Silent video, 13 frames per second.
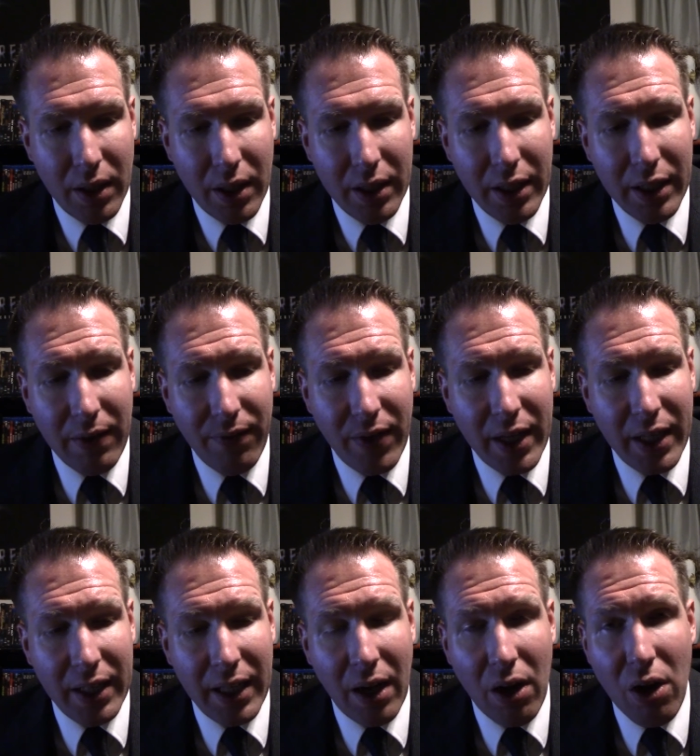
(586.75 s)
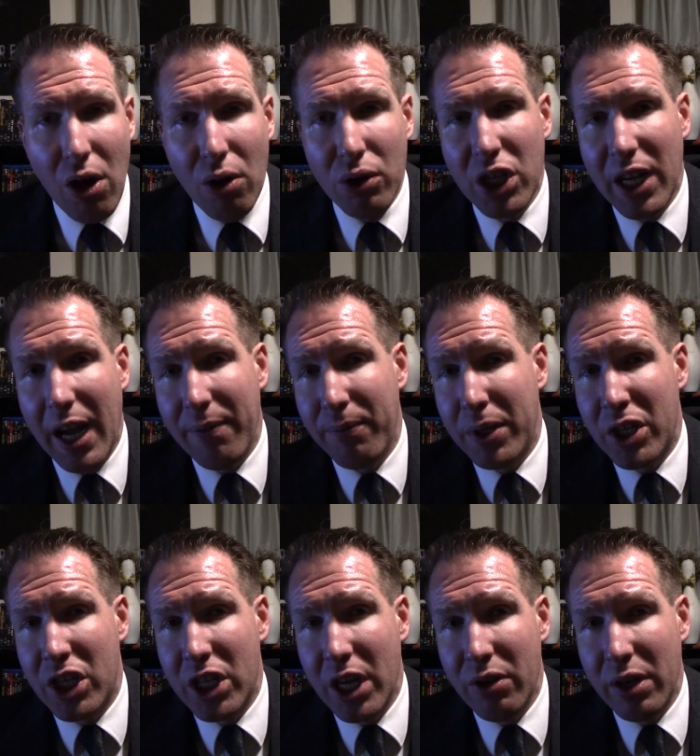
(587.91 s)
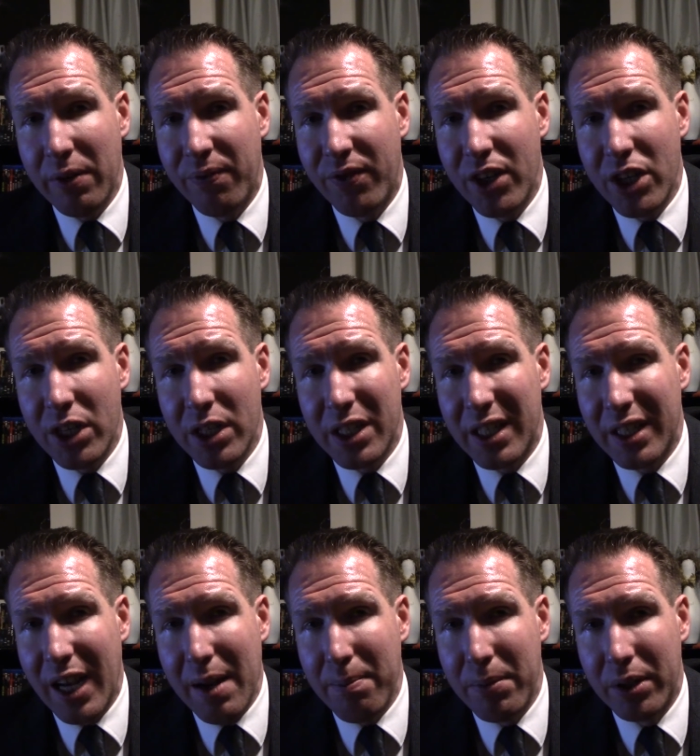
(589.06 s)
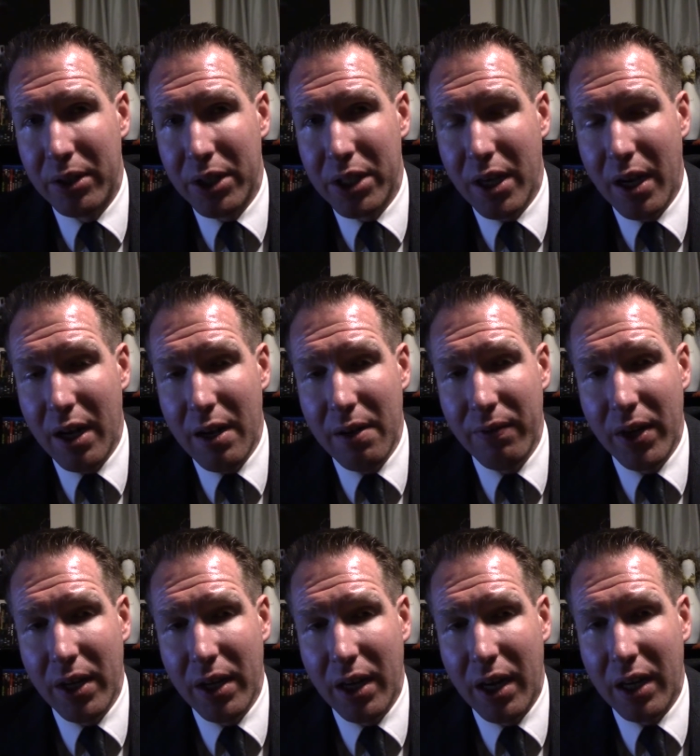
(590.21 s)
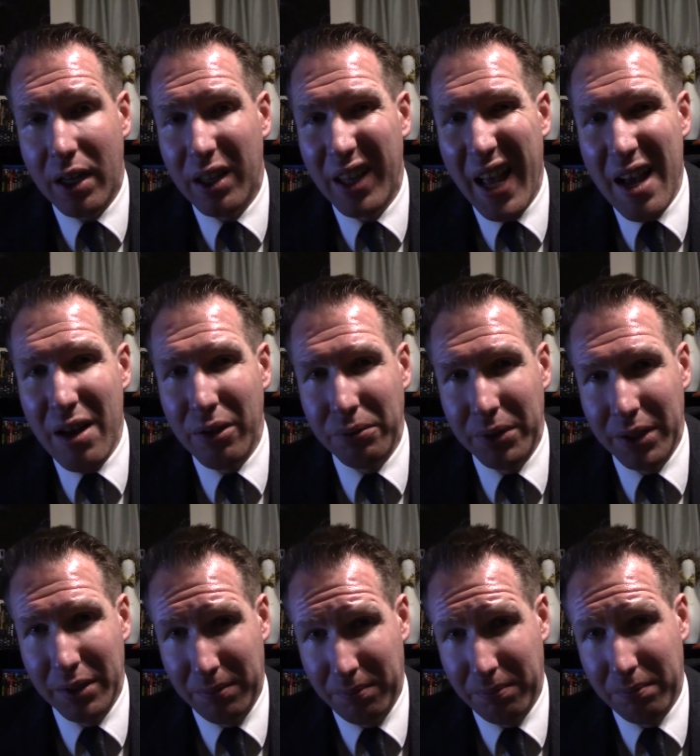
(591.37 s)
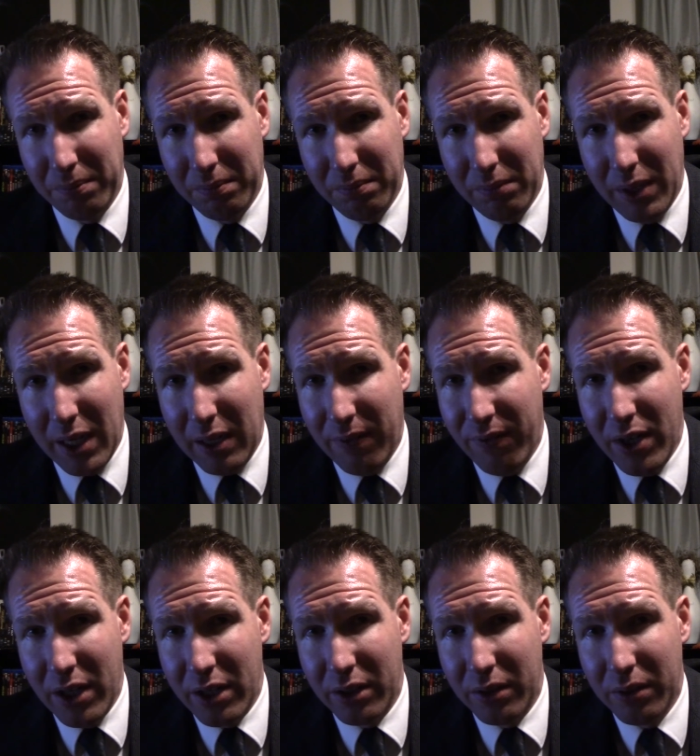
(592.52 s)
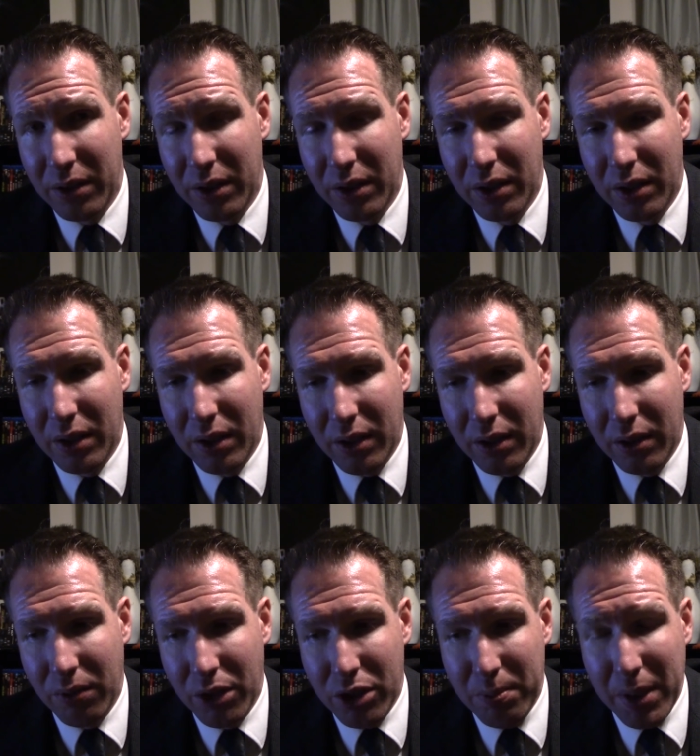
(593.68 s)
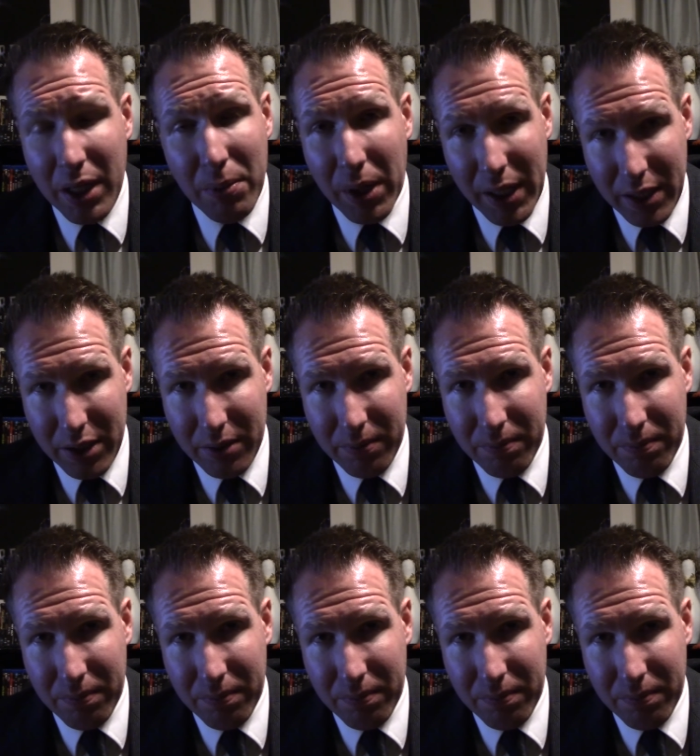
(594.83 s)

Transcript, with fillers: And then they find that they all have been sharing visions and nightmares of a clown like figure. She was Pennywise.